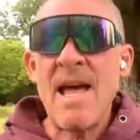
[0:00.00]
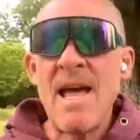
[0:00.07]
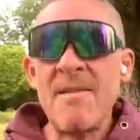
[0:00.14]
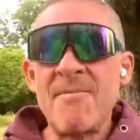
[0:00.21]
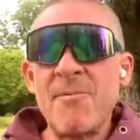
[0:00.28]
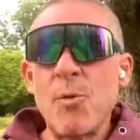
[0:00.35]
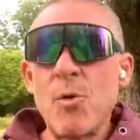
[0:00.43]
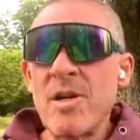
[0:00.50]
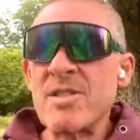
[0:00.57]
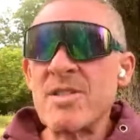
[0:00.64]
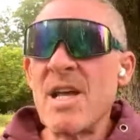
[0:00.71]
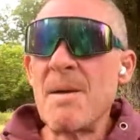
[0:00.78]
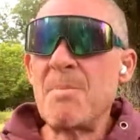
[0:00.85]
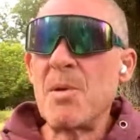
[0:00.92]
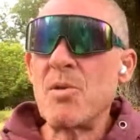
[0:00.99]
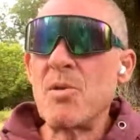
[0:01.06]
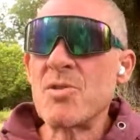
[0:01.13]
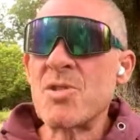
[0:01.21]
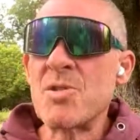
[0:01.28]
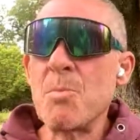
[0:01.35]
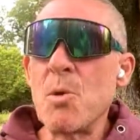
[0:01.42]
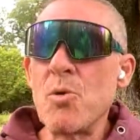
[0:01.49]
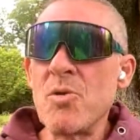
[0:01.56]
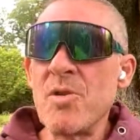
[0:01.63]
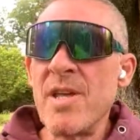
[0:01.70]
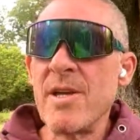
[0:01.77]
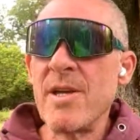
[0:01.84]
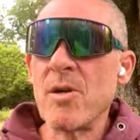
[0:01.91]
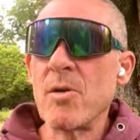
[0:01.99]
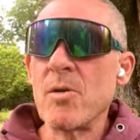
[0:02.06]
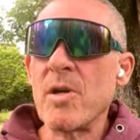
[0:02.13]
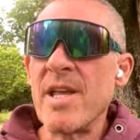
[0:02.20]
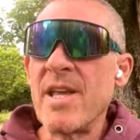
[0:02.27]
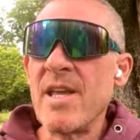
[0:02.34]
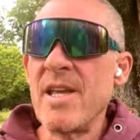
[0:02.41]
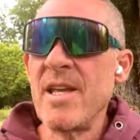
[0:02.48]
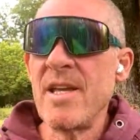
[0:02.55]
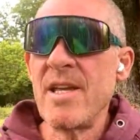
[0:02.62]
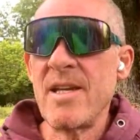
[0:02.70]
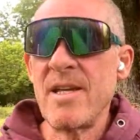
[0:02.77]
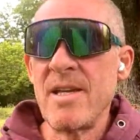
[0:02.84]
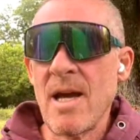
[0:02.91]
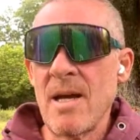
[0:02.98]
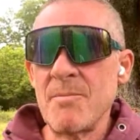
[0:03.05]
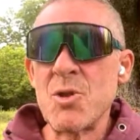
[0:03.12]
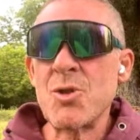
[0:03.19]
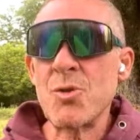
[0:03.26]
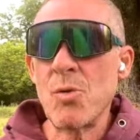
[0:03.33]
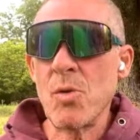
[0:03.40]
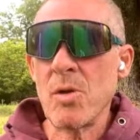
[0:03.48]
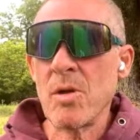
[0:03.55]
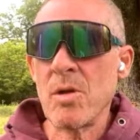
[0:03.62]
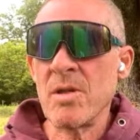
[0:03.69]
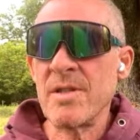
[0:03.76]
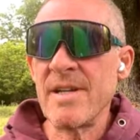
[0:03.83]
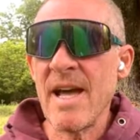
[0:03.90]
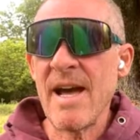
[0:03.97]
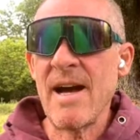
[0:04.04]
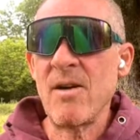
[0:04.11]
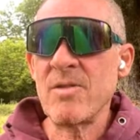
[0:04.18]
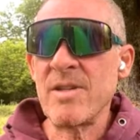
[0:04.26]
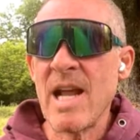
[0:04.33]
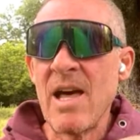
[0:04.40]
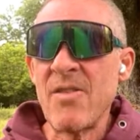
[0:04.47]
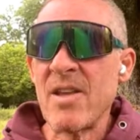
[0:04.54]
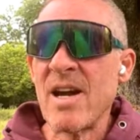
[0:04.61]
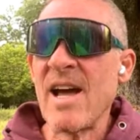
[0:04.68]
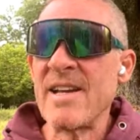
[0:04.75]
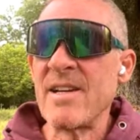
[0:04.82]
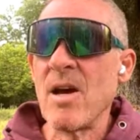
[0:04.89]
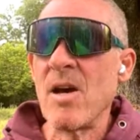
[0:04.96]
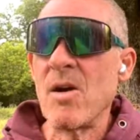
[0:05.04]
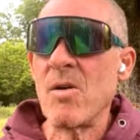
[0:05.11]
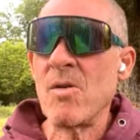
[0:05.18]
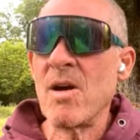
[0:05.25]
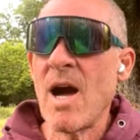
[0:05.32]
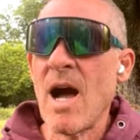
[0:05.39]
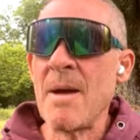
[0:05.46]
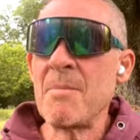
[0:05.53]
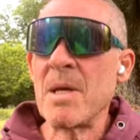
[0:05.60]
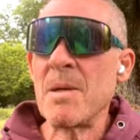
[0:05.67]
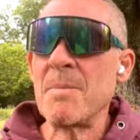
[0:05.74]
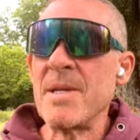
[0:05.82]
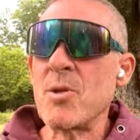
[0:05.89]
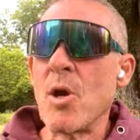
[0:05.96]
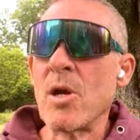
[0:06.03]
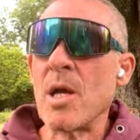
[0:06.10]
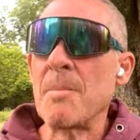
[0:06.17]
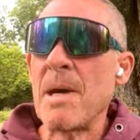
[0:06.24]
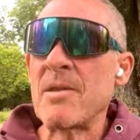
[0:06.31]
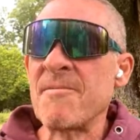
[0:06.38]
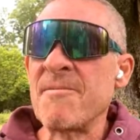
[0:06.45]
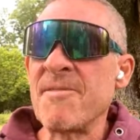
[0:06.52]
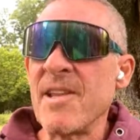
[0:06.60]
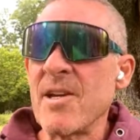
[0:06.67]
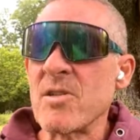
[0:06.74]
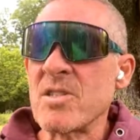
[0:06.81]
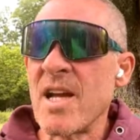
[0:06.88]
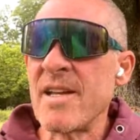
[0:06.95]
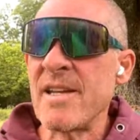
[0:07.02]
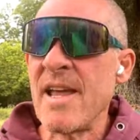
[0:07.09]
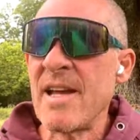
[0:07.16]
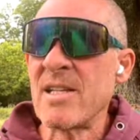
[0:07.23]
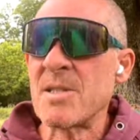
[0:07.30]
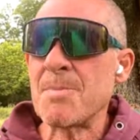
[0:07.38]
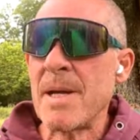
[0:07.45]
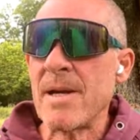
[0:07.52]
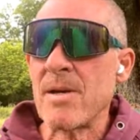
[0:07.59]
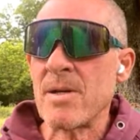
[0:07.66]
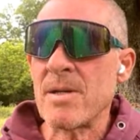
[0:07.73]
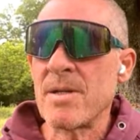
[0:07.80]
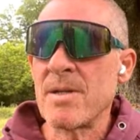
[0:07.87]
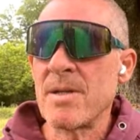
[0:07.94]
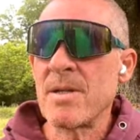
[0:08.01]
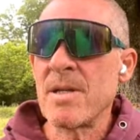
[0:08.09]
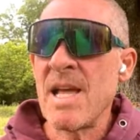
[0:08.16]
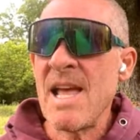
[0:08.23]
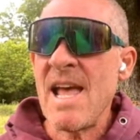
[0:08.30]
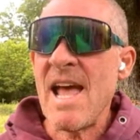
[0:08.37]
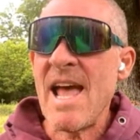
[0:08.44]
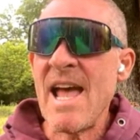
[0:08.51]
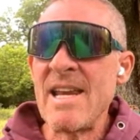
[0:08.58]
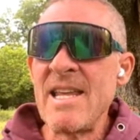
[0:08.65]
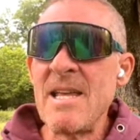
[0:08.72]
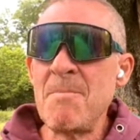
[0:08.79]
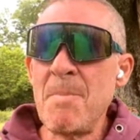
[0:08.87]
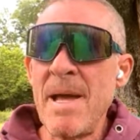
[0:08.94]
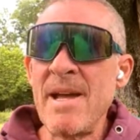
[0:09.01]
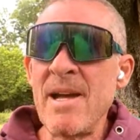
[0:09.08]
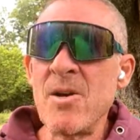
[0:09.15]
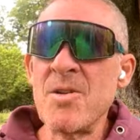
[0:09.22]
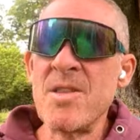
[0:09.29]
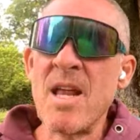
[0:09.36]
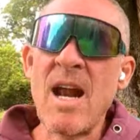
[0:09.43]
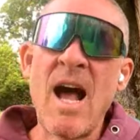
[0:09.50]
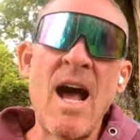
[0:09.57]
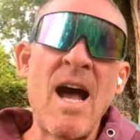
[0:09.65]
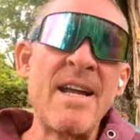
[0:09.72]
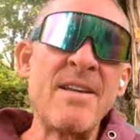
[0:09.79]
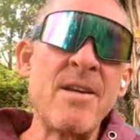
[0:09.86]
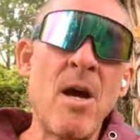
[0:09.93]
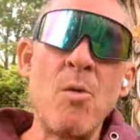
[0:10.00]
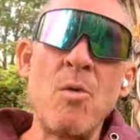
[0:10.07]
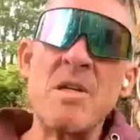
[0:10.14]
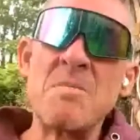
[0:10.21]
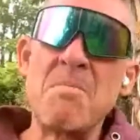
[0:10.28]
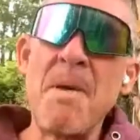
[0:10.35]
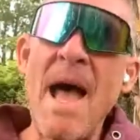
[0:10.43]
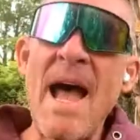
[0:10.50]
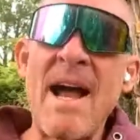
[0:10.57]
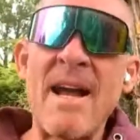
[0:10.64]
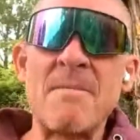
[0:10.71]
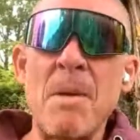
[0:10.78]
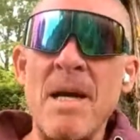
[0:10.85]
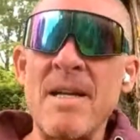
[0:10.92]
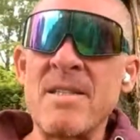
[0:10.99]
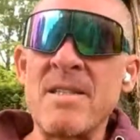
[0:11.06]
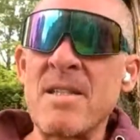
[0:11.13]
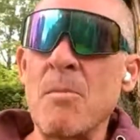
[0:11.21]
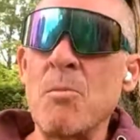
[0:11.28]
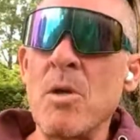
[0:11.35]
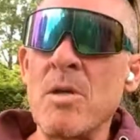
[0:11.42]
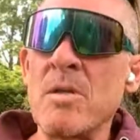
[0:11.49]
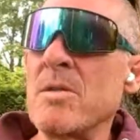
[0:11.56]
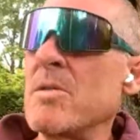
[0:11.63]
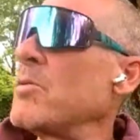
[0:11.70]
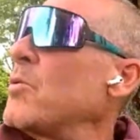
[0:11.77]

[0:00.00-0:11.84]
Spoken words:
And for example, Smooth here, I'm sure now that I know, I'm going to be talking about the Flare TitanX pair. Any pair that I know is backed by someone